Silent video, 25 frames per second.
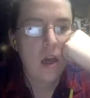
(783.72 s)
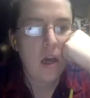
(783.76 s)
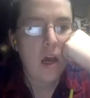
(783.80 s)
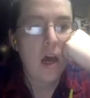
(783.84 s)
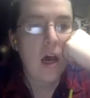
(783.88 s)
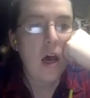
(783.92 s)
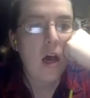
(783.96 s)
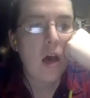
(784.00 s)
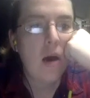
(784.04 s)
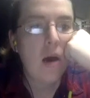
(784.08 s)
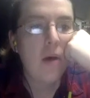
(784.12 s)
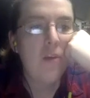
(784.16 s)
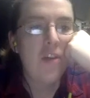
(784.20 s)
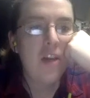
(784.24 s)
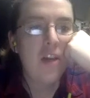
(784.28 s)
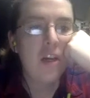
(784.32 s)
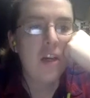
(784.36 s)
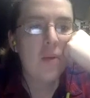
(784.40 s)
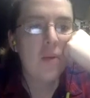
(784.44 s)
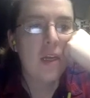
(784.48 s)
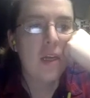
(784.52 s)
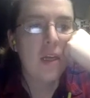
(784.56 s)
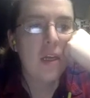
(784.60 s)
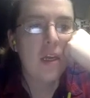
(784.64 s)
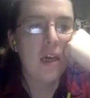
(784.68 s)
There
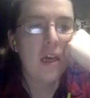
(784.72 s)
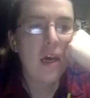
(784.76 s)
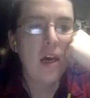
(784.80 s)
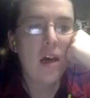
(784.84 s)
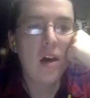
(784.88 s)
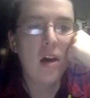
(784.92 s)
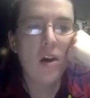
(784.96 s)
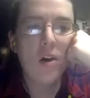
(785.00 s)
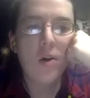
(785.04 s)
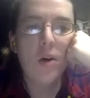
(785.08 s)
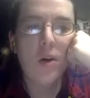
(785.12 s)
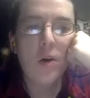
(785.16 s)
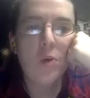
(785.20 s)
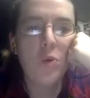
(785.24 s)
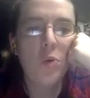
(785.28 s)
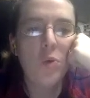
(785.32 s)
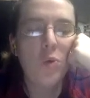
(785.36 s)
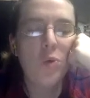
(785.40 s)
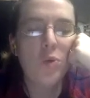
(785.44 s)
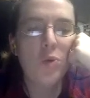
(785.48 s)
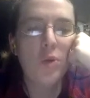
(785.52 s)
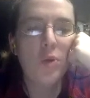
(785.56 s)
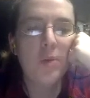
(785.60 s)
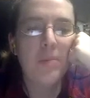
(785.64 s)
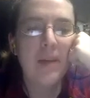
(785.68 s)
we go.
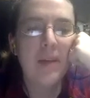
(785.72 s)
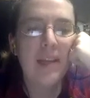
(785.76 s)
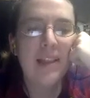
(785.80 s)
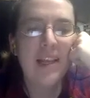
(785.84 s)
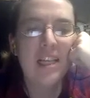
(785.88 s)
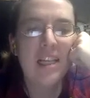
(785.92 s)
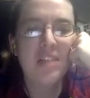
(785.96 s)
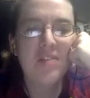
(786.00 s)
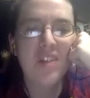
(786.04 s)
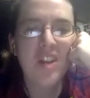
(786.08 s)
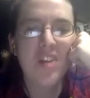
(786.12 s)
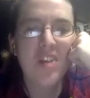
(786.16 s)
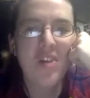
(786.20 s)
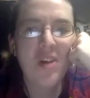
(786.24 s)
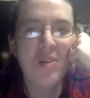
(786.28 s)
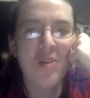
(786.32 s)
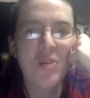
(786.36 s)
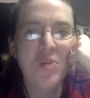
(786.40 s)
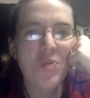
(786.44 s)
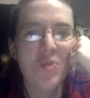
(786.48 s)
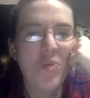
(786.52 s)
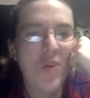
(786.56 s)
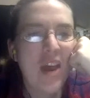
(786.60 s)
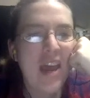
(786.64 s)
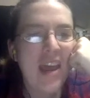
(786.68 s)
Oof, in my last video, I
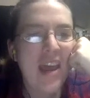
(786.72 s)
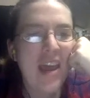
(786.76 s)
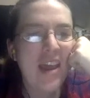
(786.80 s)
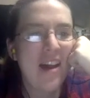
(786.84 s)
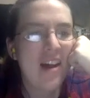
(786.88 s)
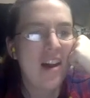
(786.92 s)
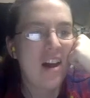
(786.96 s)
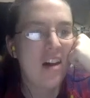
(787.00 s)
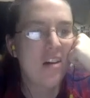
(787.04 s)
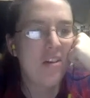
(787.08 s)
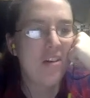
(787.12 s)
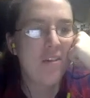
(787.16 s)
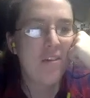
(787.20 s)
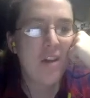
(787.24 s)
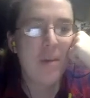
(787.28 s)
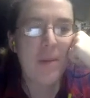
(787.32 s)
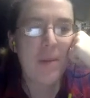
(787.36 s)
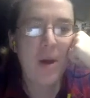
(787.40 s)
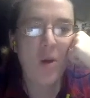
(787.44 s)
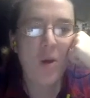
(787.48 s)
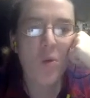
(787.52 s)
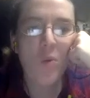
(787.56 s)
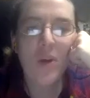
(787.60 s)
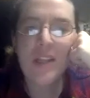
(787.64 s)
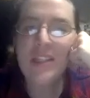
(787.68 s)
was way off,
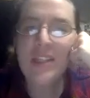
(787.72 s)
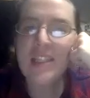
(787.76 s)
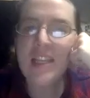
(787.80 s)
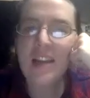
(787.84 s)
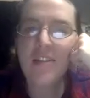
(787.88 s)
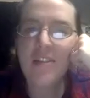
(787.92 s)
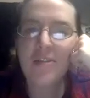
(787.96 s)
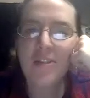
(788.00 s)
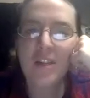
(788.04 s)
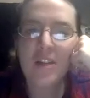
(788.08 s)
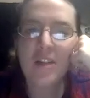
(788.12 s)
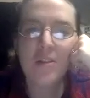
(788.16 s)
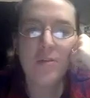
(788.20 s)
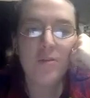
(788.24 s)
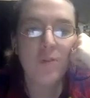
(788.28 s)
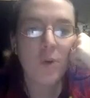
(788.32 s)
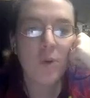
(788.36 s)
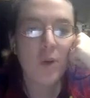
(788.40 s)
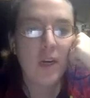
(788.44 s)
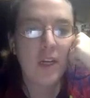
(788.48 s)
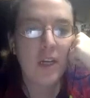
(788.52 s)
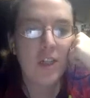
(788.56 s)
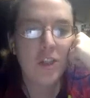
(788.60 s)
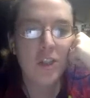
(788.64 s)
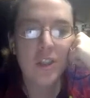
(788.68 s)
about once every
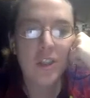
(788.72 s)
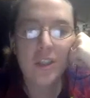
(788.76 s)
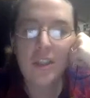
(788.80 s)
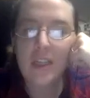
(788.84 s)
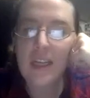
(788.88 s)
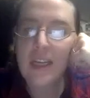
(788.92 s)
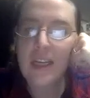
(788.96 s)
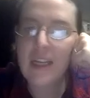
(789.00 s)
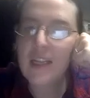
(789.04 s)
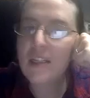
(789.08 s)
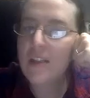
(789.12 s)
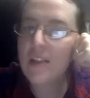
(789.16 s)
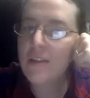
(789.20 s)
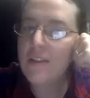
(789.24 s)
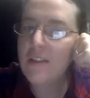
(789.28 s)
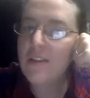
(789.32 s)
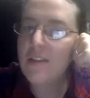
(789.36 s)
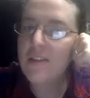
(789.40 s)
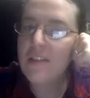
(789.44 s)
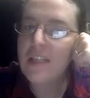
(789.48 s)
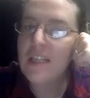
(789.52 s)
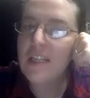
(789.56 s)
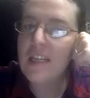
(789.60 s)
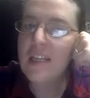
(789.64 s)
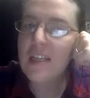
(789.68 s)

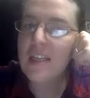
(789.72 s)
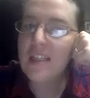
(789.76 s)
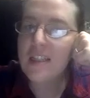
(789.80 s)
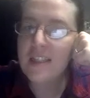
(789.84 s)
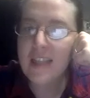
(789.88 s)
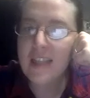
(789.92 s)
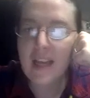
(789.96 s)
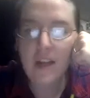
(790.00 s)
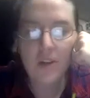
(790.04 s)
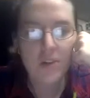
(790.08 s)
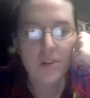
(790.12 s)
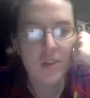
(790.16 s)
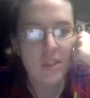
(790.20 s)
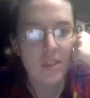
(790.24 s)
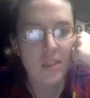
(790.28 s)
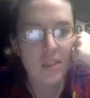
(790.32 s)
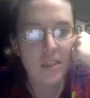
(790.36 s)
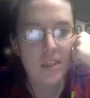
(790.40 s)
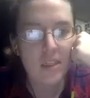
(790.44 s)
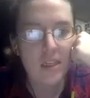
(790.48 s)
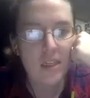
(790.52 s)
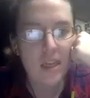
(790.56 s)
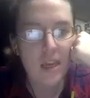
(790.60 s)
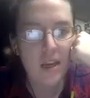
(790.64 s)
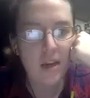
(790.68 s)

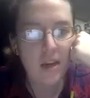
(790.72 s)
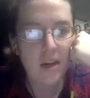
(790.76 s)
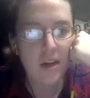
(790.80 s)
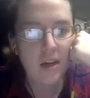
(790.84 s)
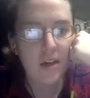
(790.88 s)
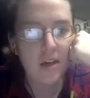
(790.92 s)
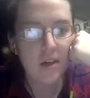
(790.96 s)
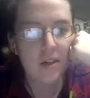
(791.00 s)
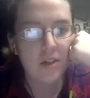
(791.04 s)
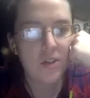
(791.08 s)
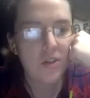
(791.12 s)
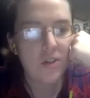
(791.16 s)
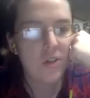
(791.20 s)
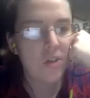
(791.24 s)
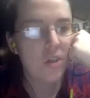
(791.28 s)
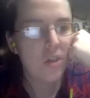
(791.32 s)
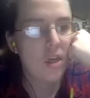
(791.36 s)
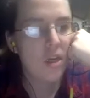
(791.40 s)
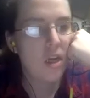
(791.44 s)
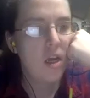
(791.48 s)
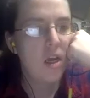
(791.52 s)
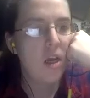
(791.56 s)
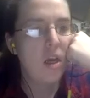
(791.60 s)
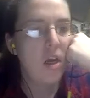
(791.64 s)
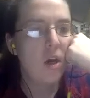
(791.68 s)
450,000 years.
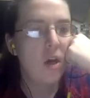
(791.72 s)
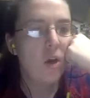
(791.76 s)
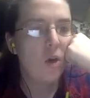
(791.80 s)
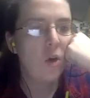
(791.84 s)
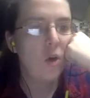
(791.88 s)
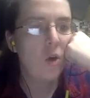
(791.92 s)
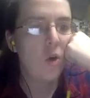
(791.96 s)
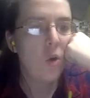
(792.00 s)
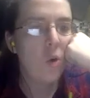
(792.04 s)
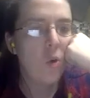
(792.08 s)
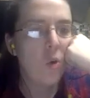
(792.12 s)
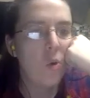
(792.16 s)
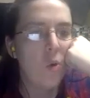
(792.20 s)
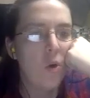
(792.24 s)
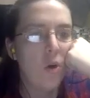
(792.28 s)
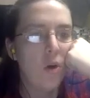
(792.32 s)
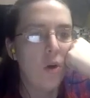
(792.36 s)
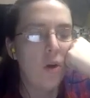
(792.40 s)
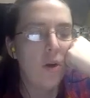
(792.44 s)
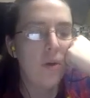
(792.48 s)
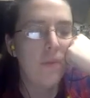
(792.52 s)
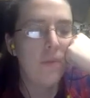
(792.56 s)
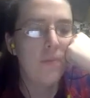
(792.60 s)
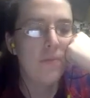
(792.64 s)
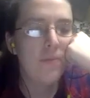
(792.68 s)

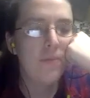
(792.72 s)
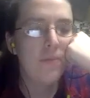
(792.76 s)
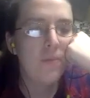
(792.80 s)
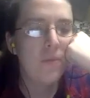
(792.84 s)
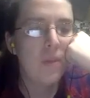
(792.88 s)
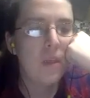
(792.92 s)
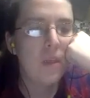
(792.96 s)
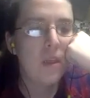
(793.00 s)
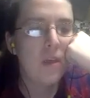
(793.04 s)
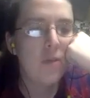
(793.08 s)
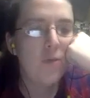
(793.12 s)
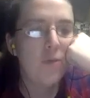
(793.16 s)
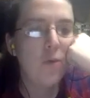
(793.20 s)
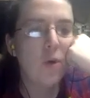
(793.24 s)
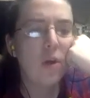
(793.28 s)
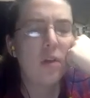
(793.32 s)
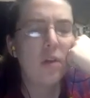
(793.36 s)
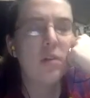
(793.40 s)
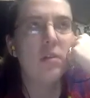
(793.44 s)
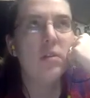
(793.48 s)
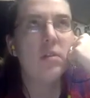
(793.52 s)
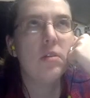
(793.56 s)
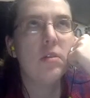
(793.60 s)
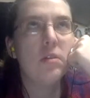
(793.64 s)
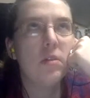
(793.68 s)
Cool. For
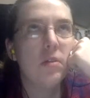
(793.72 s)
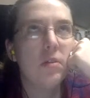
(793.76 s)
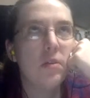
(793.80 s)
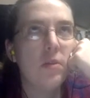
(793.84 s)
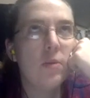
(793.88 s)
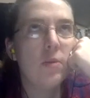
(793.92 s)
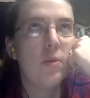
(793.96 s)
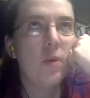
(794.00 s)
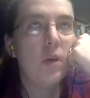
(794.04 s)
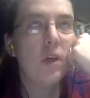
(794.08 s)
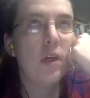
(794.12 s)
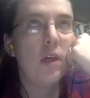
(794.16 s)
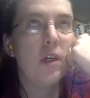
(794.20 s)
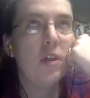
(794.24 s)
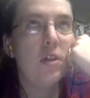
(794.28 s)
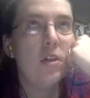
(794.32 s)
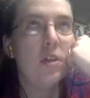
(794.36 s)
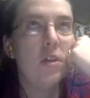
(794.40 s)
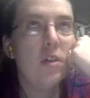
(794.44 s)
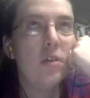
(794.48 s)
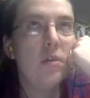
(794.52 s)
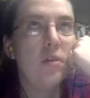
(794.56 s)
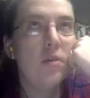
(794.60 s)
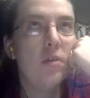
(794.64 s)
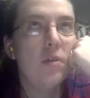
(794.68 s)

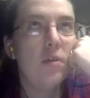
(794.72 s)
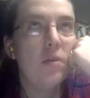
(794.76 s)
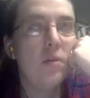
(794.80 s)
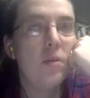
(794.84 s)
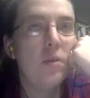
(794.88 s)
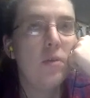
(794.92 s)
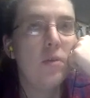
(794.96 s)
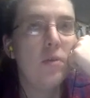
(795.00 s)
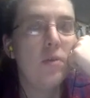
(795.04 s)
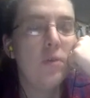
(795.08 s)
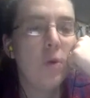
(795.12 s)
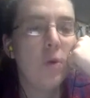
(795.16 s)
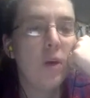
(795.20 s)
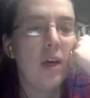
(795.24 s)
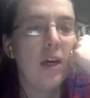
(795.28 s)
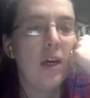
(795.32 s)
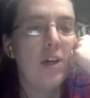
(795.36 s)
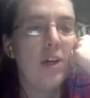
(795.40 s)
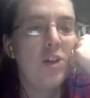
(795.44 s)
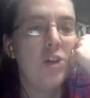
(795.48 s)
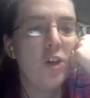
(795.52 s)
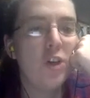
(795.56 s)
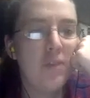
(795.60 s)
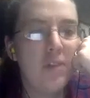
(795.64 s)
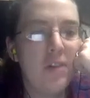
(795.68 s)

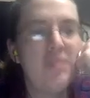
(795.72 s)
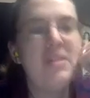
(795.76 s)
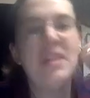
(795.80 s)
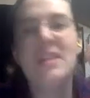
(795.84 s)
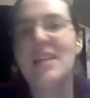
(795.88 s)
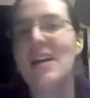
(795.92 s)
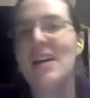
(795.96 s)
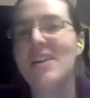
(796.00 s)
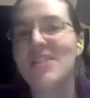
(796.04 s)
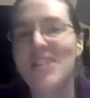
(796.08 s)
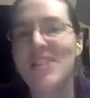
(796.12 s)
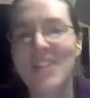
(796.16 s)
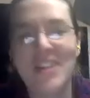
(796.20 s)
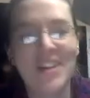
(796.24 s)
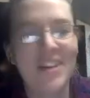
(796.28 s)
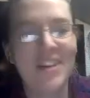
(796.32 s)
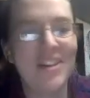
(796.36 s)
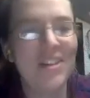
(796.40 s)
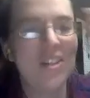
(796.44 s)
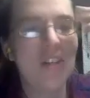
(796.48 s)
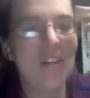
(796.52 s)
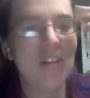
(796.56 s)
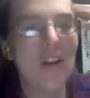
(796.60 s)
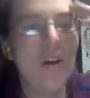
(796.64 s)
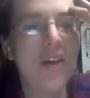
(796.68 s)
450,000
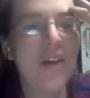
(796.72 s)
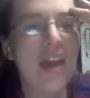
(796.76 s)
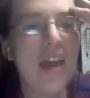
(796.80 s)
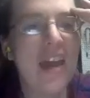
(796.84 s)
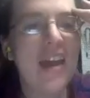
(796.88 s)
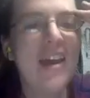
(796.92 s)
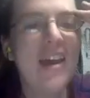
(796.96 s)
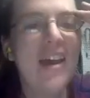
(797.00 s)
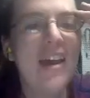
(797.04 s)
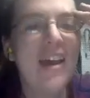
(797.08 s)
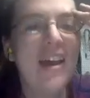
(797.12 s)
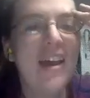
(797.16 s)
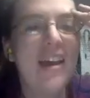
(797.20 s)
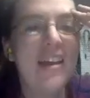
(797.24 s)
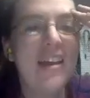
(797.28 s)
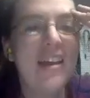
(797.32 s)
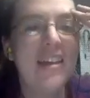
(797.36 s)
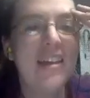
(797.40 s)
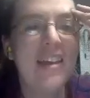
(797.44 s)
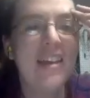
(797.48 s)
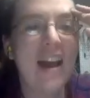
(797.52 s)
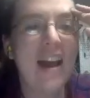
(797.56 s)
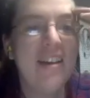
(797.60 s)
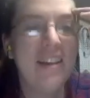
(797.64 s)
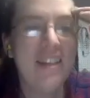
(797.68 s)
years. Okay.
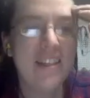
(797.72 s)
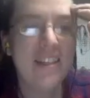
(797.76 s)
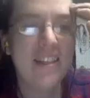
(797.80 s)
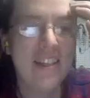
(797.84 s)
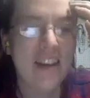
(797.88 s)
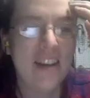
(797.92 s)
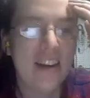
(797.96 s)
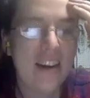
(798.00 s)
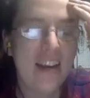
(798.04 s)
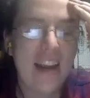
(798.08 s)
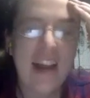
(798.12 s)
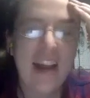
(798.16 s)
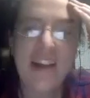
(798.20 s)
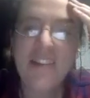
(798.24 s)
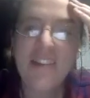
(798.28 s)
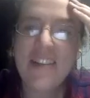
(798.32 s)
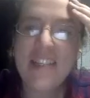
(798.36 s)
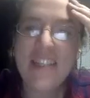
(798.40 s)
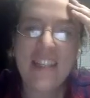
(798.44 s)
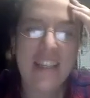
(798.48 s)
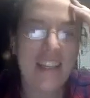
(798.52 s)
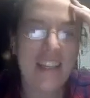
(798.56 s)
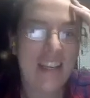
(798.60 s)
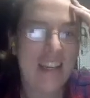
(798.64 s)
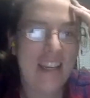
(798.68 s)
Yeah. Sorry. I was
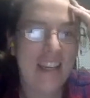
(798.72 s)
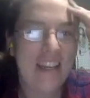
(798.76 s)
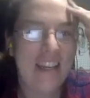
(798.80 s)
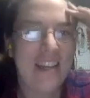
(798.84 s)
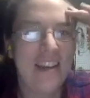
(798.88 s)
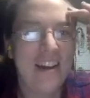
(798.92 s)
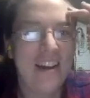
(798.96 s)
thinking